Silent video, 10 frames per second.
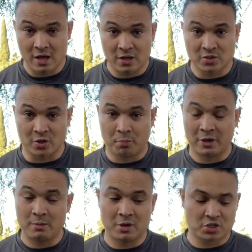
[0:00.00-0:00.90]
So they're
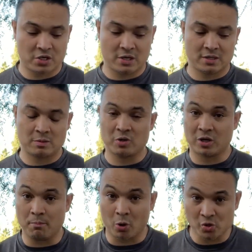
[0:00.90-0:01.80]
pretty much some of the
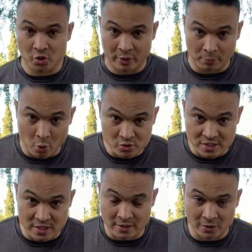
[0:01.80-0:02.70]
compulsory poses
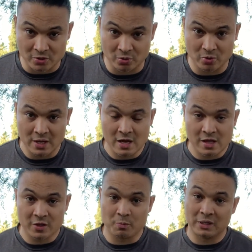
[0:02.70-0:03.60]
that they'll do.
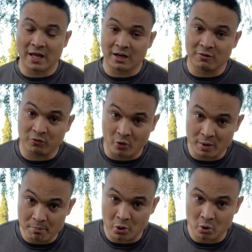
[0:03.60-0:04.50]
There'll be like a
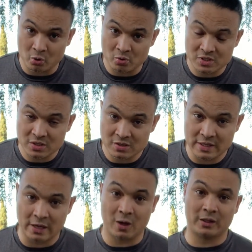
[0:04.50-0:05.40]
front pose.
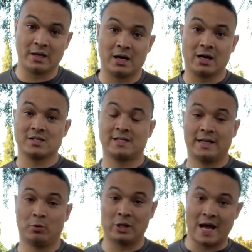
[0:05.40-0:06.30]
They call it standing
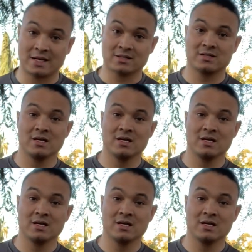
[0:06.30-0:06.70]
relax.